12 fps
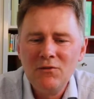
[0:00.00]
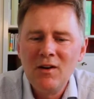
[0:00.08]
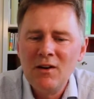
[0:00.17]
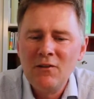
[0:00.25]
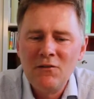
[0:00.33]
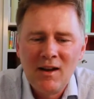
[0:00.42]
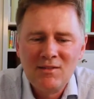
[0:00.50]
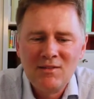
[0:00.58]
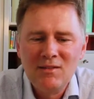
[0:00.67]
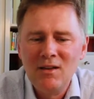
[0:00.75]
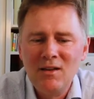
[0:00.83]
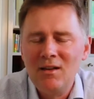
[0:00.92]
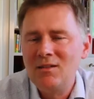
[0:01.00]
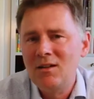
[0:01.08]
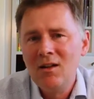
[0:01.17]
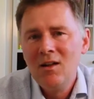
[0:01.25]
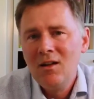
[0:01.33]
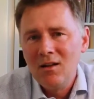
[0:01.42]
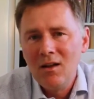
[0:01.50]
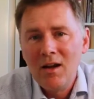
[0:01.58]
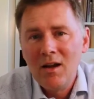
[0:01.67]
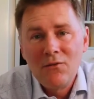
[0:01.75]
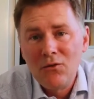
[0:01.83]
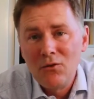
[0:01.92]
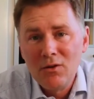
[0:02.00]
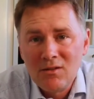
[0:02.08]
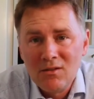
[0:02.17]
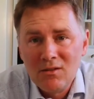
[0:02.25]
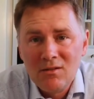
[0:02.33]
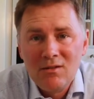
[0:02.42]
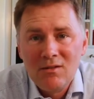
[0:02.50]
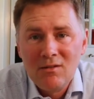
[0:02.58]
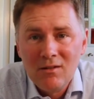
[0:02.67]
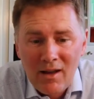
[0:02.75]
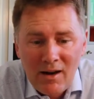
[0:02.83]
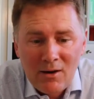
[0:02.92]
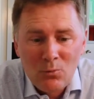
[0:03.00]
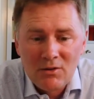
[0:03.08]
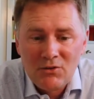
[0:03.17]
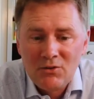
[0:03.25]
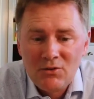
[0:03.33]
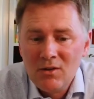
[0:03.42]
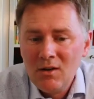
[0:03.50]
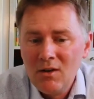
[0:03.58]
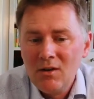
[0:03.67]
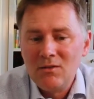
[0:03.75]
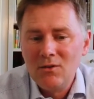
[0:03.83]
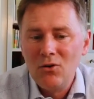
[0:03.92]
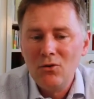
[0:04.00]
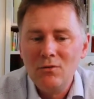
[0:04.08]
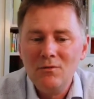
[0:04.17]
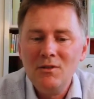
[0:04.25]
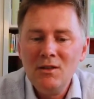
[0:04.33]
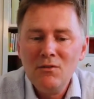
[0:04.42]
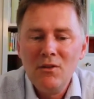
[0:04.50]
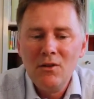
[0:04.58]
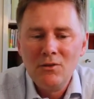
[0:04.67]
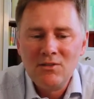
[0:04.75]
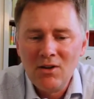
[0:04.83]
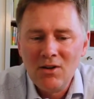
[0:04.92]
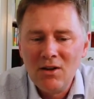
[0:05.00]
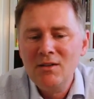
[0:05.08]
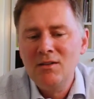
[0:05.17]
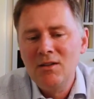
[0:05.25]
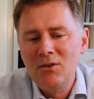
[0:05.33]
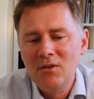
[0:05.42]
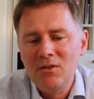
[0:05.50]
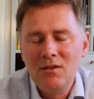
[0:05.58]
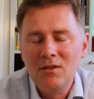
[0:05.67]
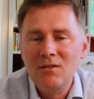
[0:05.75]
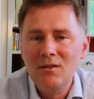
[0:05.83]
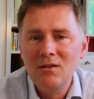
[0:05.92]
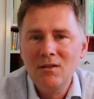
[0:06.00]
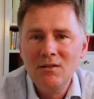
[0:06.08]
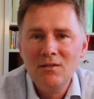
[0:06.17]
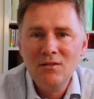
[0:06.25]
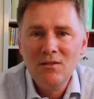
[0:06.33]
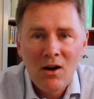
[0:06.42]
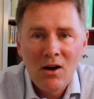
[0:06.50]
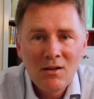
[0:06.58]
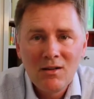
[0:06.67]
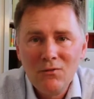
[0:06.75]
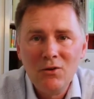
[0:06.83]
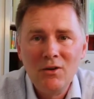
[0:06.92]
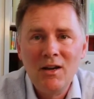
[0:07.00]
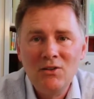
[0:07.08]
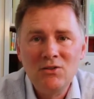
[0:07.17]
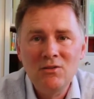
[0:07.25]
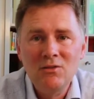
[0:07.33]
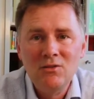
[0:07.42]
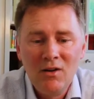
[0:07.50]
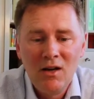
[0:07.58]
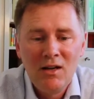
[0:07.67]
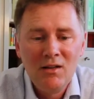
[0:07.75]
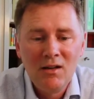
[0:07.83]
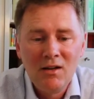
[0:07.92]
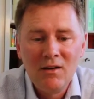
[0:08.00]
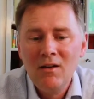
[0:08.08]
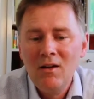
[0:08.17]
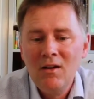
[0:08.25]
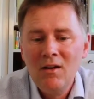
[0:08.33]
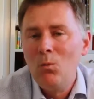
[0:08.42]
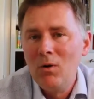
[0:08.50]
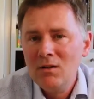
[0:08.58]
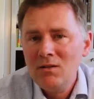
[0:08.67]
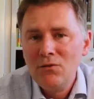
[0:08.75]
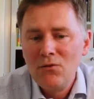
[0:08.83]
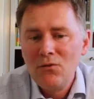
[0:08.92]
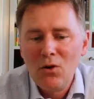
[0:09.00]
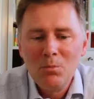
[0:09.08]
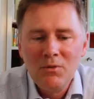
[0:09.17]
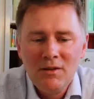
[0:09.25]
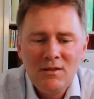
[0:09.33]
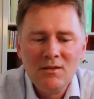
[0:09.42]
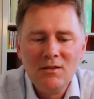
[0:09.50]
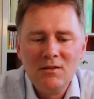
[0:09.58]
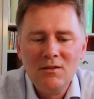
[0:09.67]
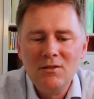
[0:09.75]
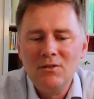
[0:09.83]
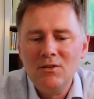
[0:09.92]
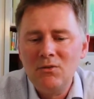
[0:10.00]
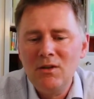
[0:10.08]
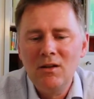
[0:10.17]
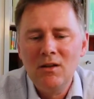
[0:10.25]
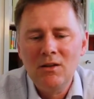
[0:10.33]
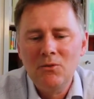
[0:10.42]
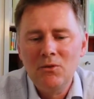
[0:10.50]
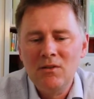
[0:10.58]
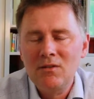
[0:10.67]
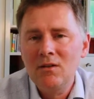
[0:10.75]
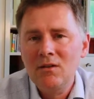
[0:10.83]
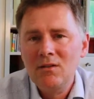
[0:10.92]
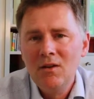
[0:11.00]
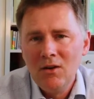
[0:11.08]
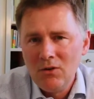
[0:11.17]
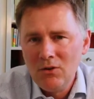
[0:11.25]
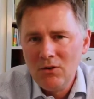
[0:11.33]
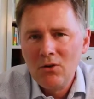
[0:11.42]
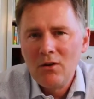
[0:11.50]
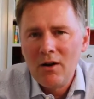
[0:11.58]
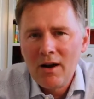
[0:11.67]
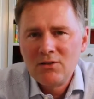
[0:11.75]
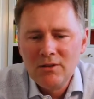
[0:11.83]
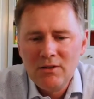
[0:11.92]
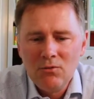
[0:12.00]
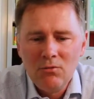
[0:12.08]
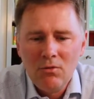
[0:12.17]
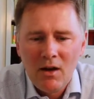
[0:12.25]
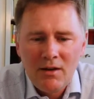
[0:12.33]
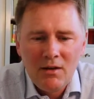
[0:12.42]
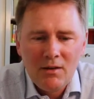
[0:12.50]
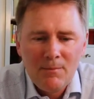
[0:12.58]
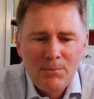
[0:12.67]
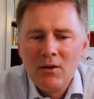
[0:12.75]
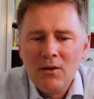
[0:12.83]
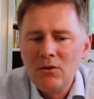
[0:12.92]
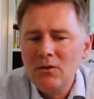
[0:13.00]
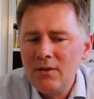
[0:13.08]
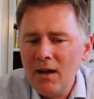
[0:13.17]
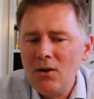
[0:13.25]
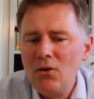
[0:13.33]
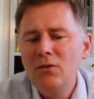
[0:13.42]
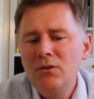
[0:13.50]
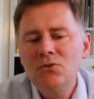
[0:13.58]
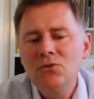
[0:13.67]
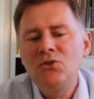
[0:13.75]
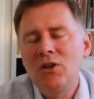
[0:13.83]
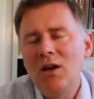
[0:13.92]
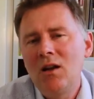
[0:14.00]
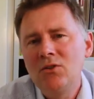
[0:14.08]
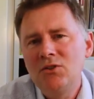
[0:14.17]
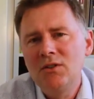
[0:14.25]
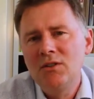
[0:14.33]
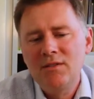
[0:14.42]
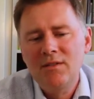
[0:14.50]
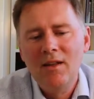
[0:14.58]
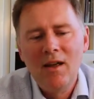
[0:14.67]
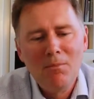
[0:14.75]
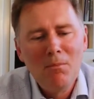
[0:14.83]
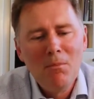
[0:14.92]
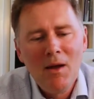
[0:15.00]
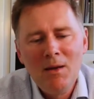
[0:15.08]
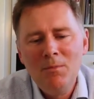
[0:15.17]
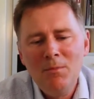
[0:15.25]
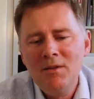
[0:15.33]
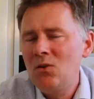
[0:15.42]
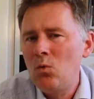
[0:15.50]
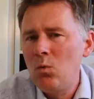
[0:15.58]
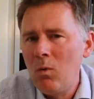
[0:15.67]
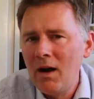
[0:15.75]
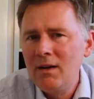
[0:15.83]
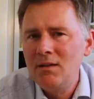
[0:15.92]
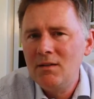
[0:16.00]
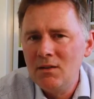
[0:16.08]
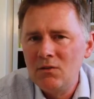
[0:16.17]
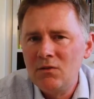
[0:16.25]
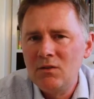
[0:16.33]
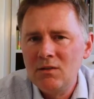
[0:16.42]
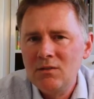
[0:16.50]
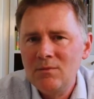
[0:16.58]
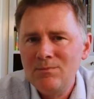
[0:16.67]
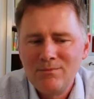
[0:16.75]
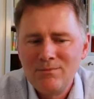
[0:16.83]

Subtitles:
find fascinating, like, for instance, language. So even though studying linguistics is not a vocational training, once you've completed a degree in linguistics, you're actually ready to take on new challenges that may be quite different.